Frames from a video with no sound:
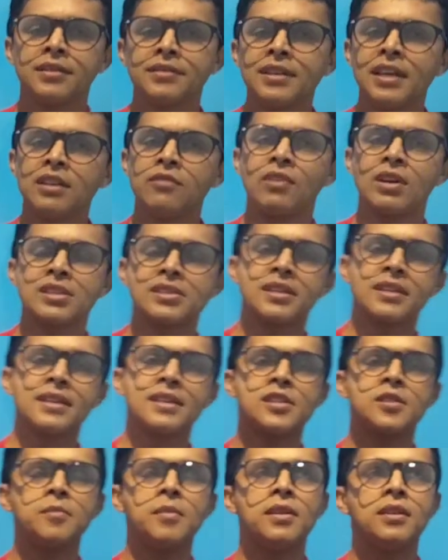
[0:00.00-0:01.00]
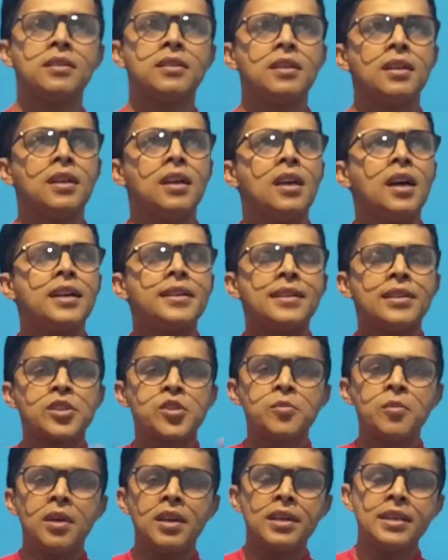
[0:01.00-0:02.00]
Really, what's a decimal?
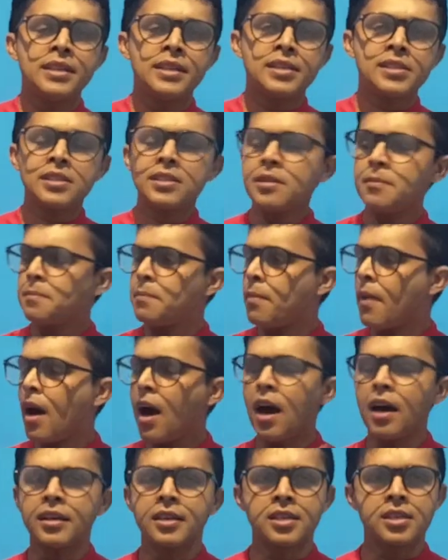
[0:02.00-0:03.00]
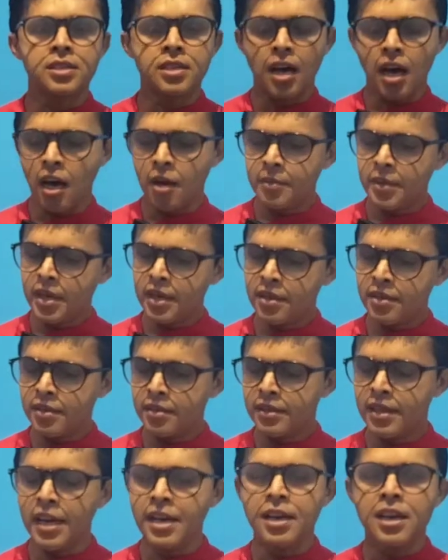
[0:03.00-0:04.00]
Decimal is a part. I
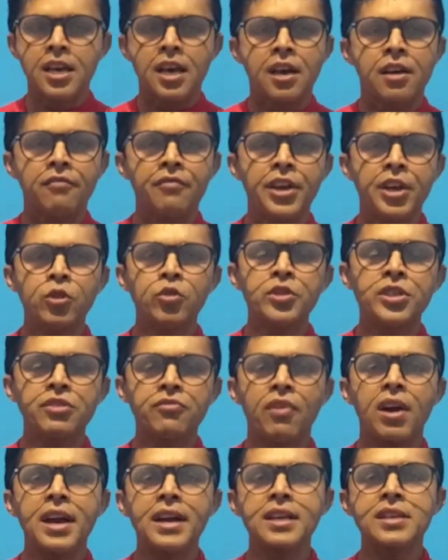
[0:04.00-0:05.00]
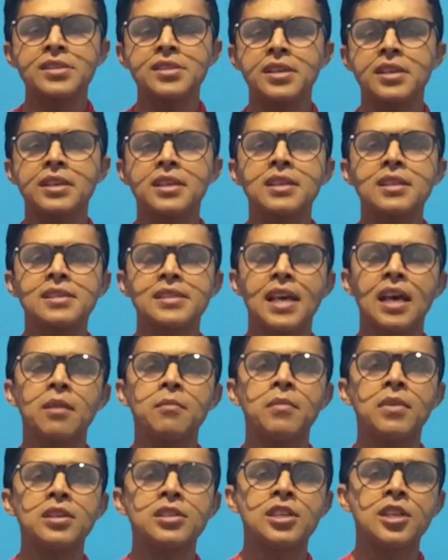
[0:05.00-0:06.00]
mean, then when you divide a certain
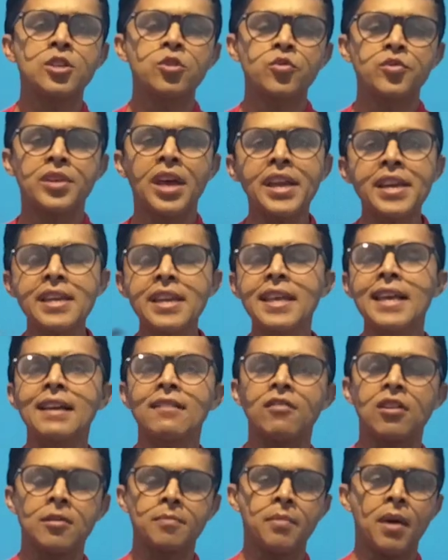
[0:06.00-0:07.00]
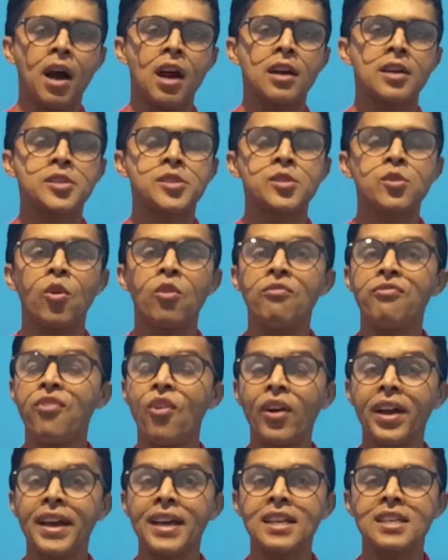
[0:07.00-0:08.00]
segment into 10 equal parts, don't
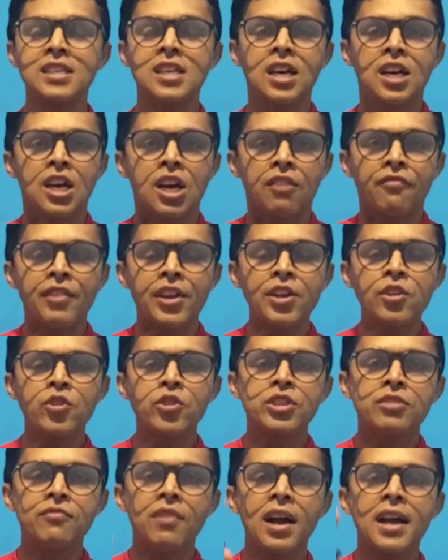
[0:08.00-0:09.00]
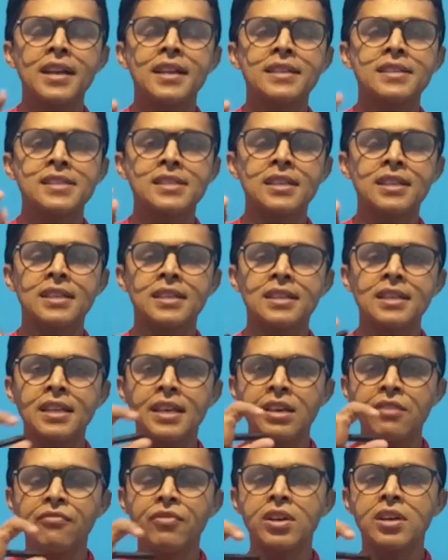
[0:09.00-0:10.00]
forget, when you divide a certain
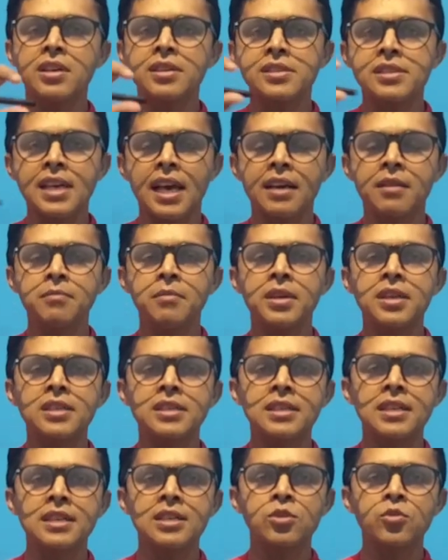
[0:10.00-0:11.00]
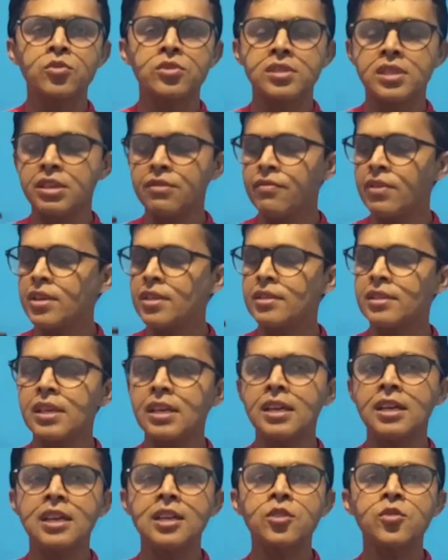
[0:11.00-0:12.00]
given segment into given
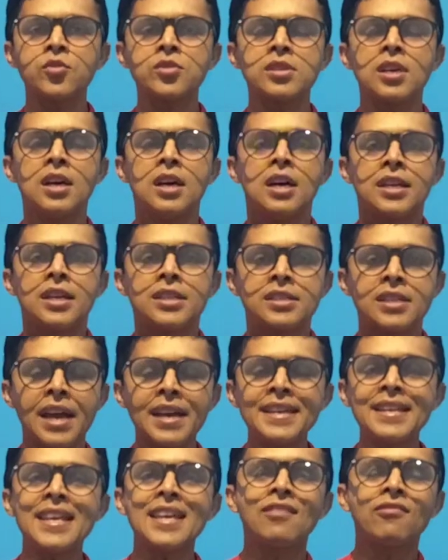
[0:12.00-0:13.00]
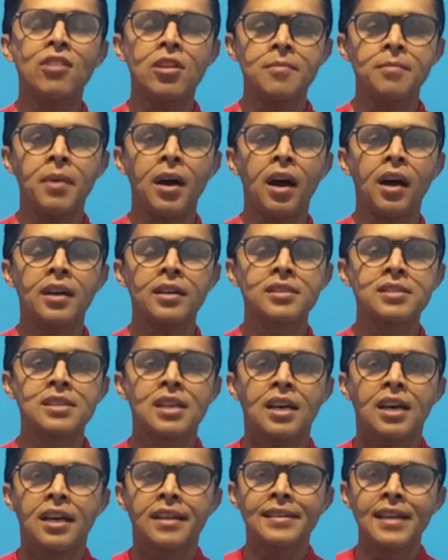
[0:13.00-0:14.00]
thing into 10 equal
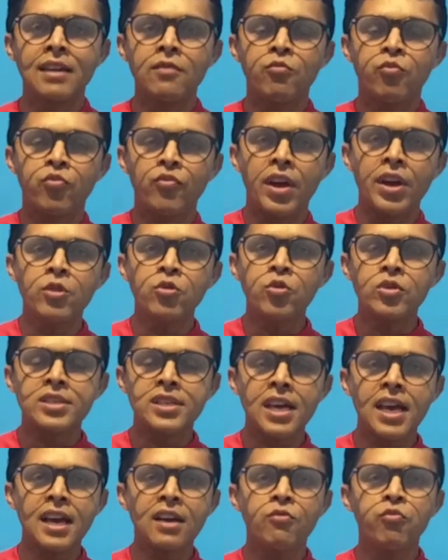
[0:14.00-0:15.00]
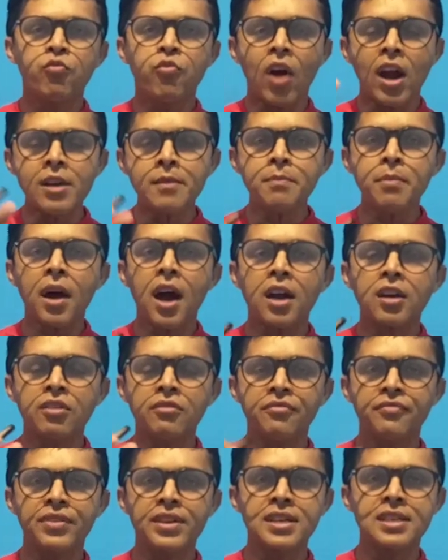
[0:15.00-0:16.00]
parts, then when you take one part
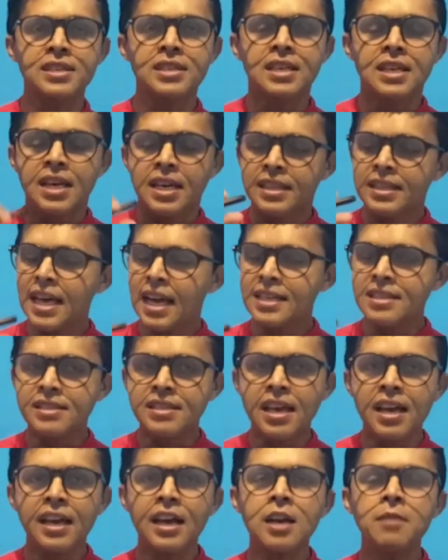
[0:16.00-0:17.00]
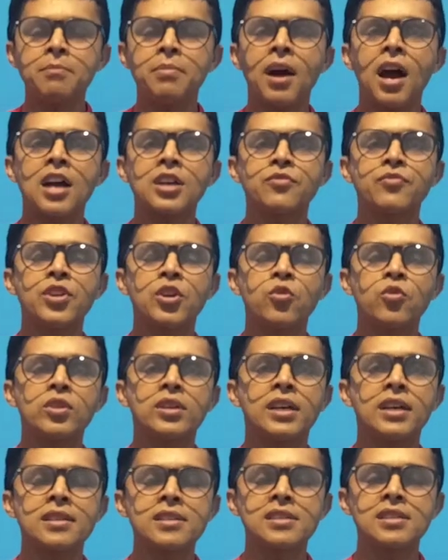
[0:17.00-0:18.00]
of it, that taken part we
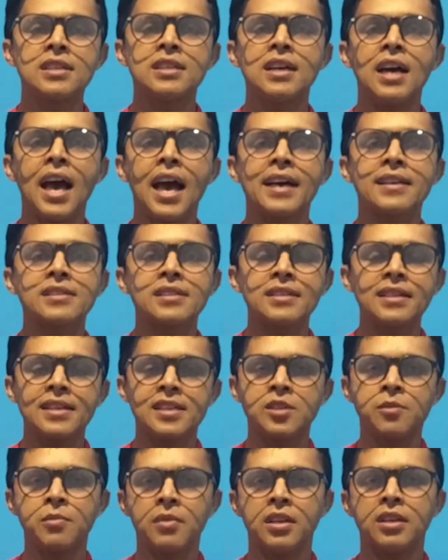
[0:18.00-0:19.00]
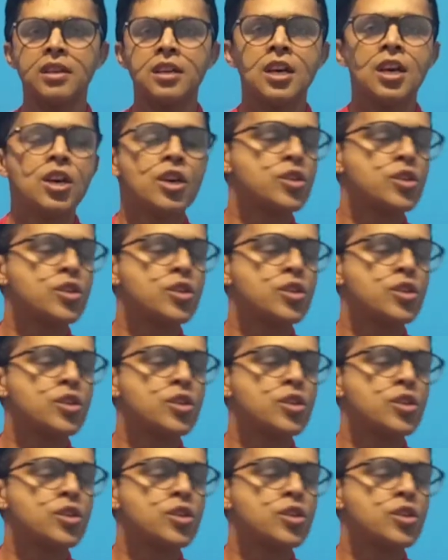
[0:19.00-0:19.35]
could consider as a decimal.